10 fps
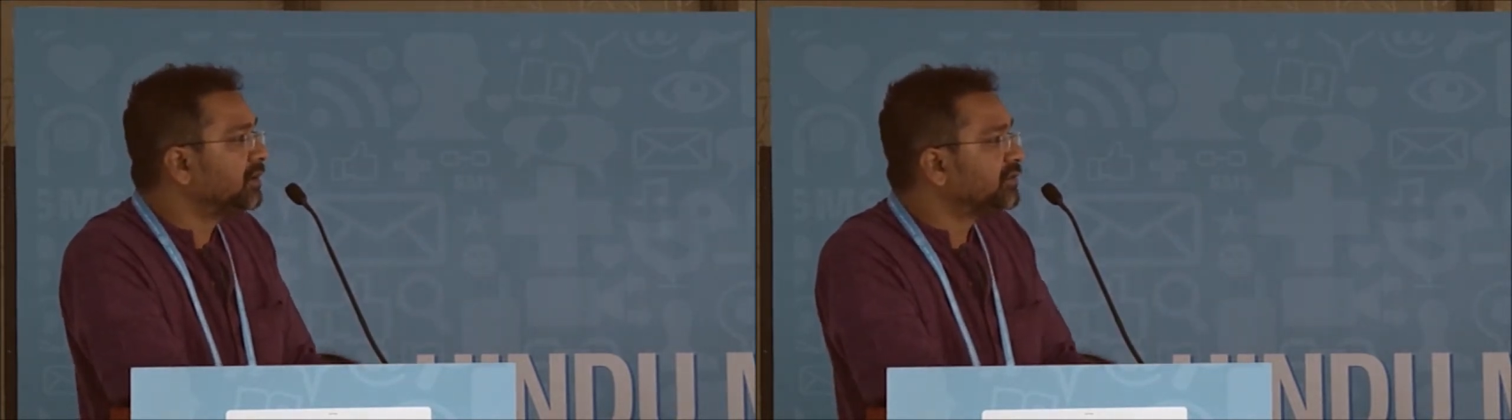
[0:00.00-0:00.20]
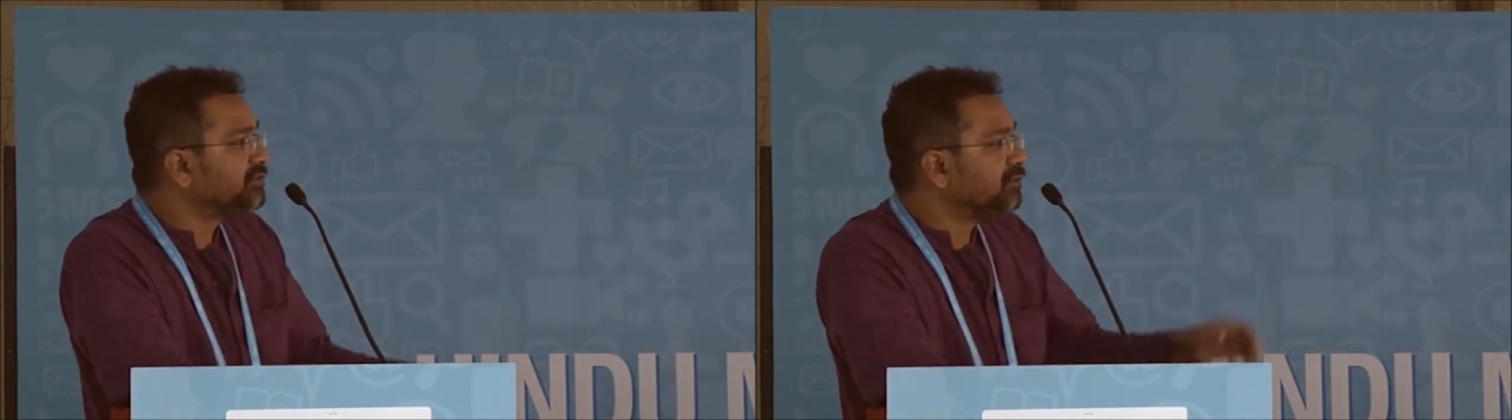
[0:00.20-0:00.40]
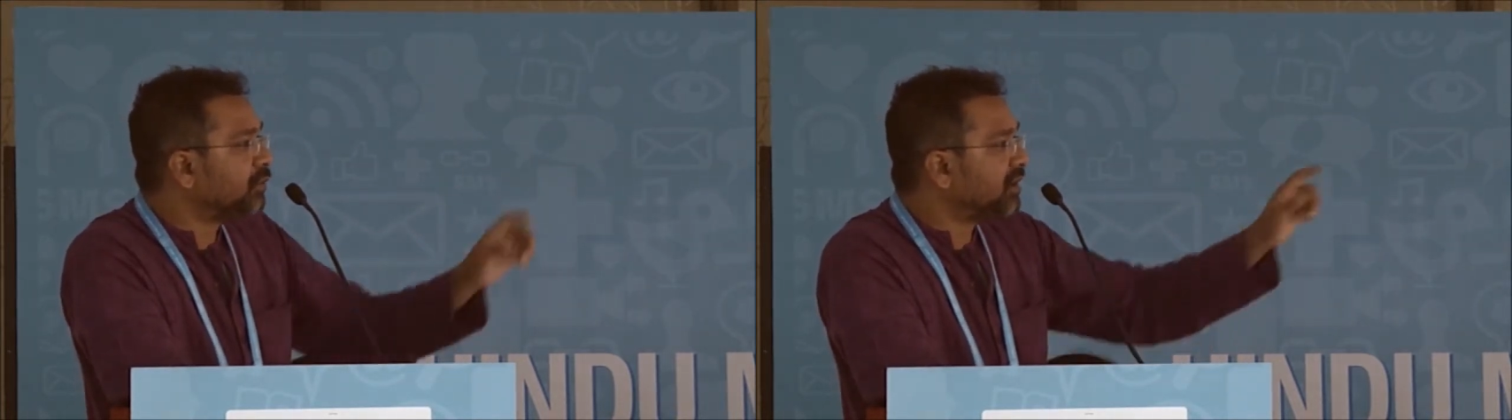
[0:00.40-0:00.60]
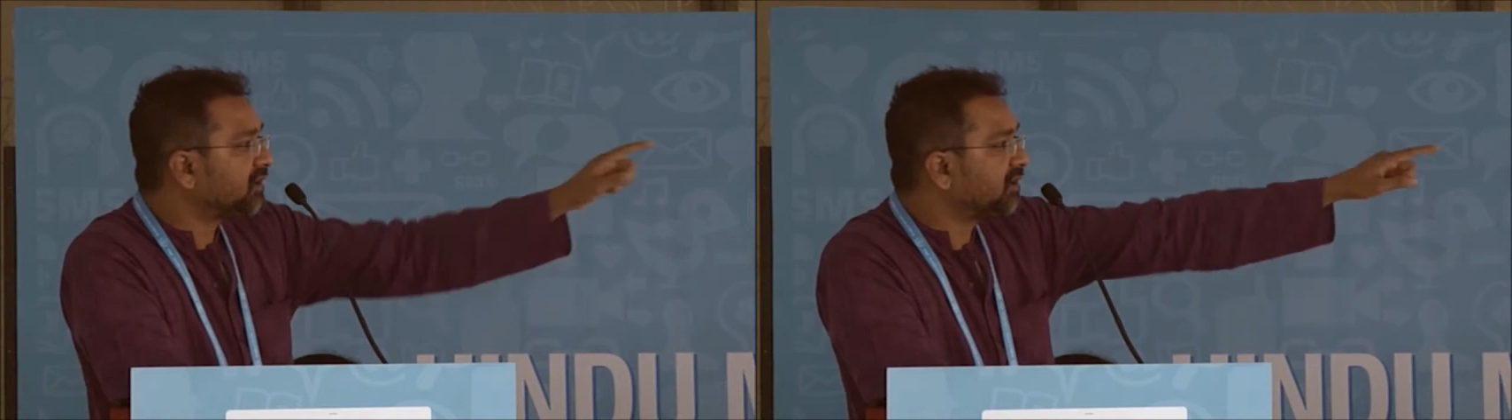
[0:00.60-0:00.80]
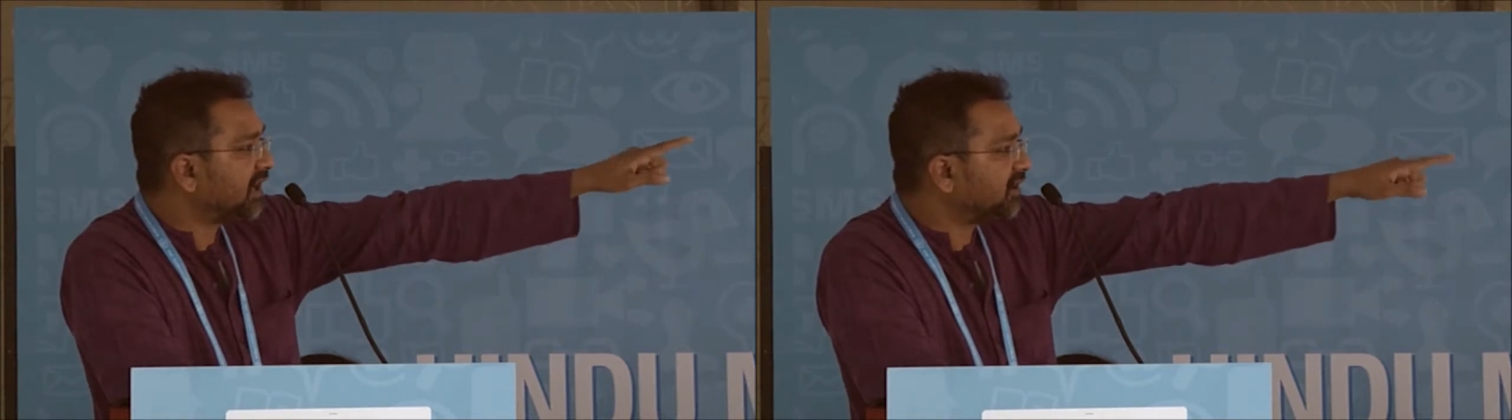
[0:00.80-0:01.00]
So what
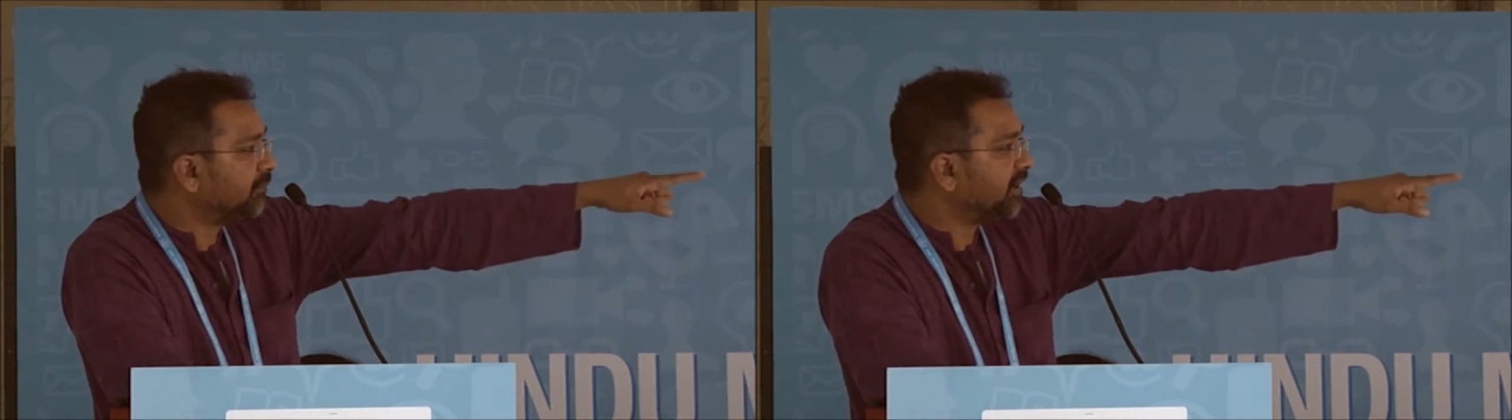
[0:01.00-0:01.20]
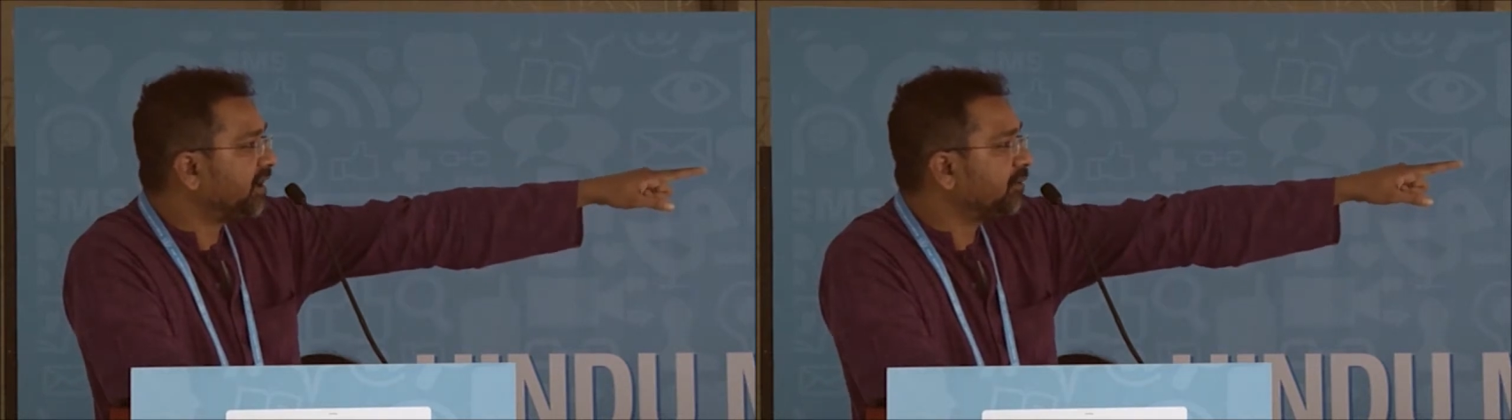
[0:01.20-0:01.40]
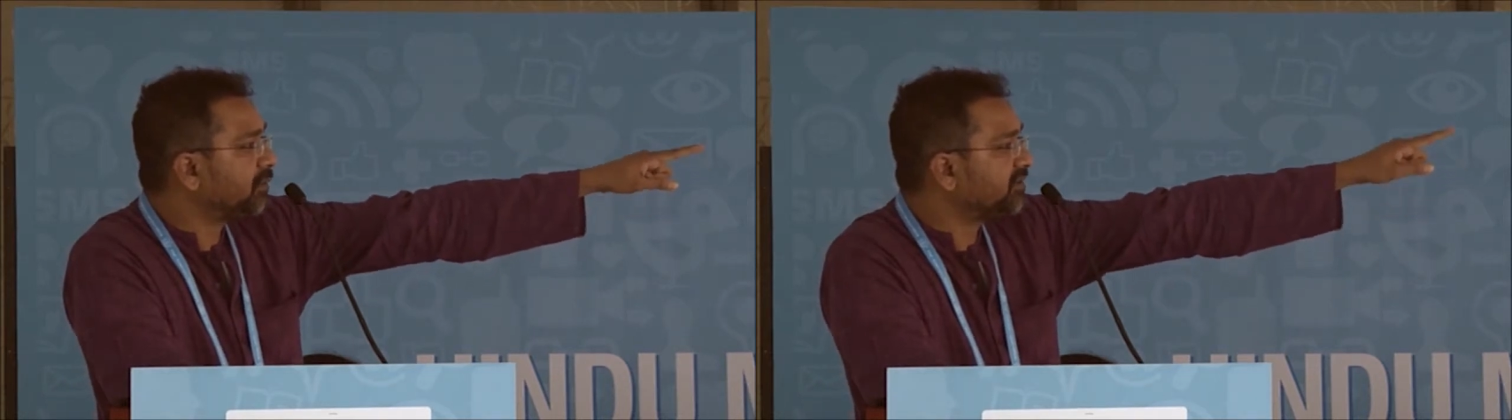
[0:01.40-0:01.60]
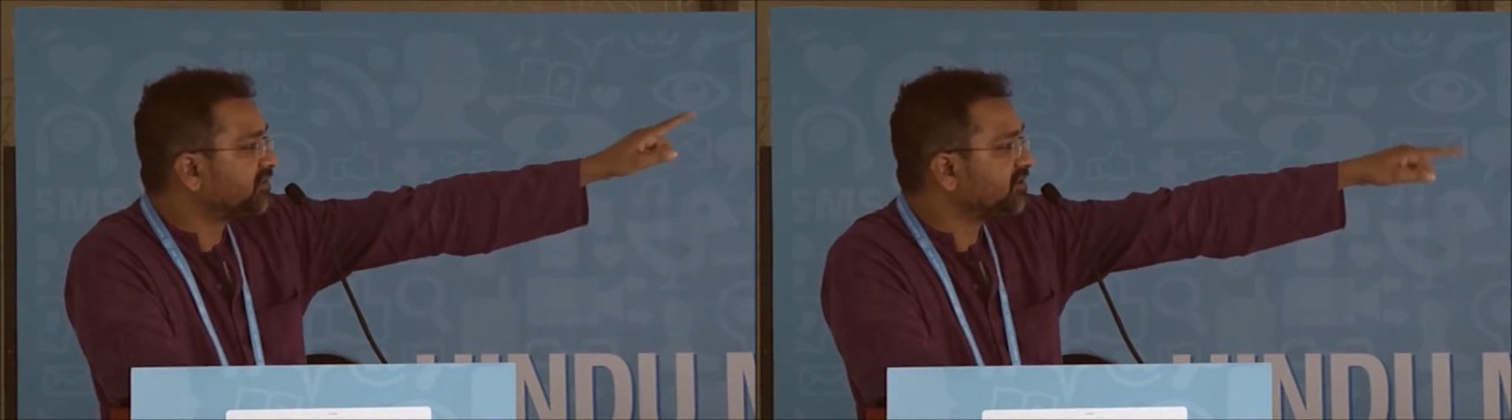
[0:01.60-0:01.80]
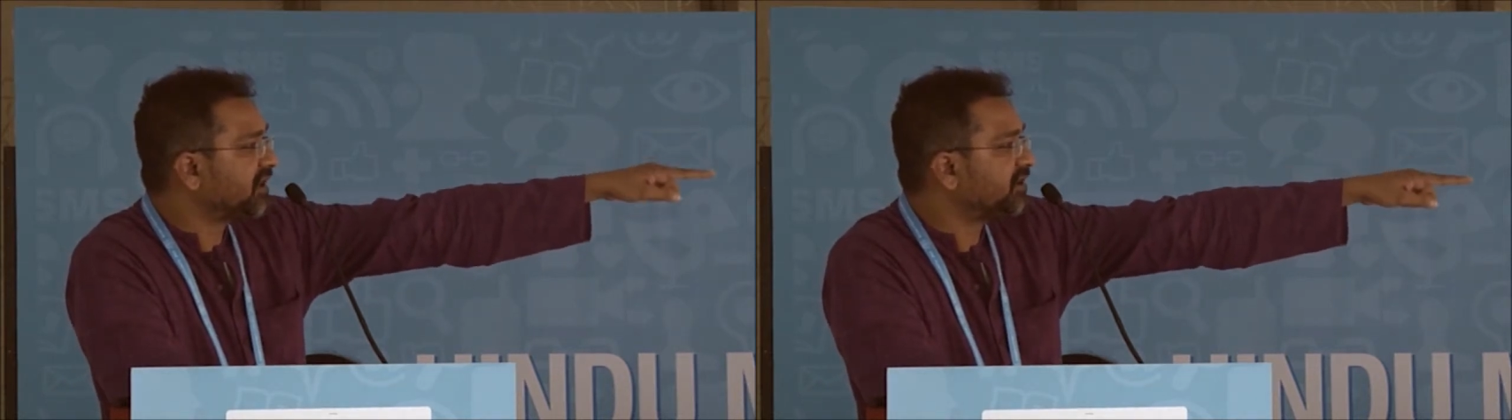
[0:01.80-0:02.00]
that made was it
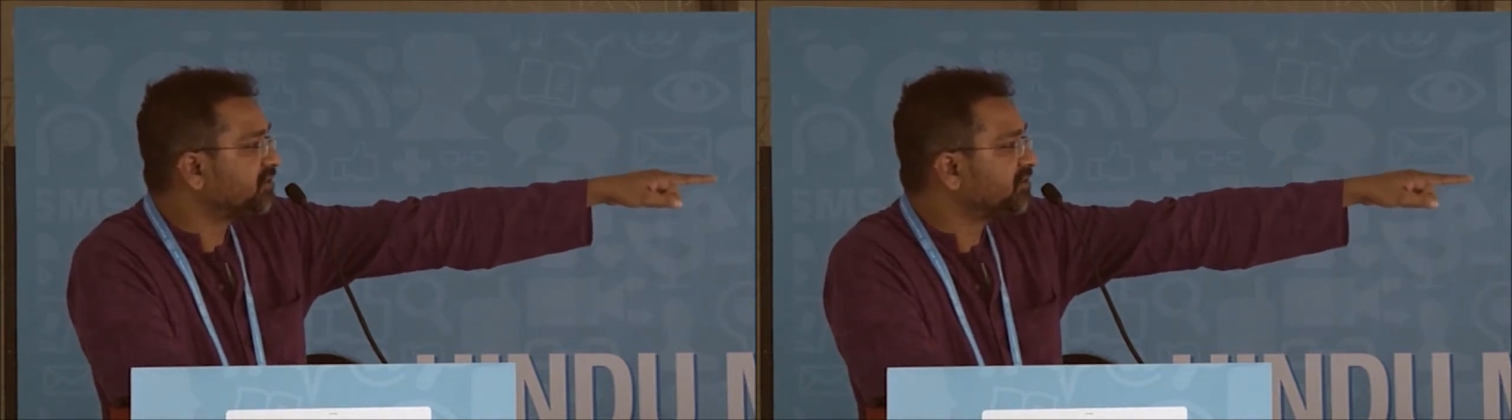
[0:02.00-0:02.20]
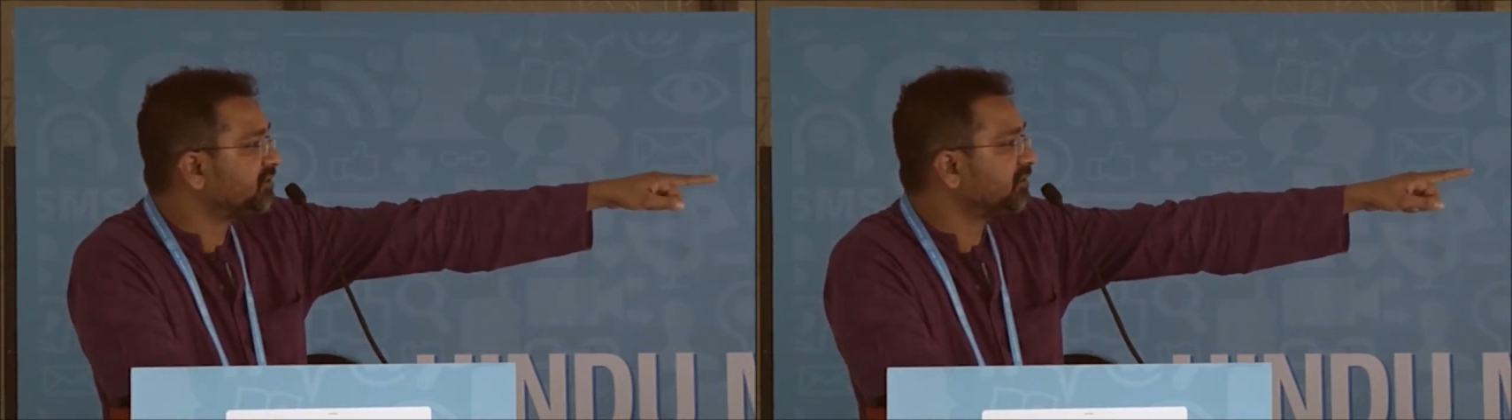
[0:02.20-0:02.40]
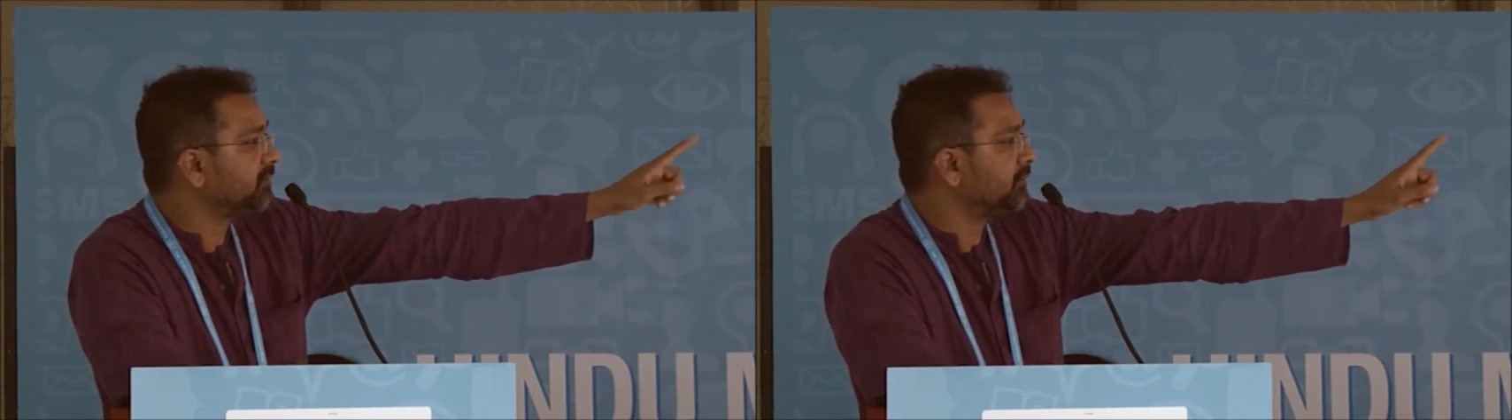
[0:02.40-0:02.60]
challenged the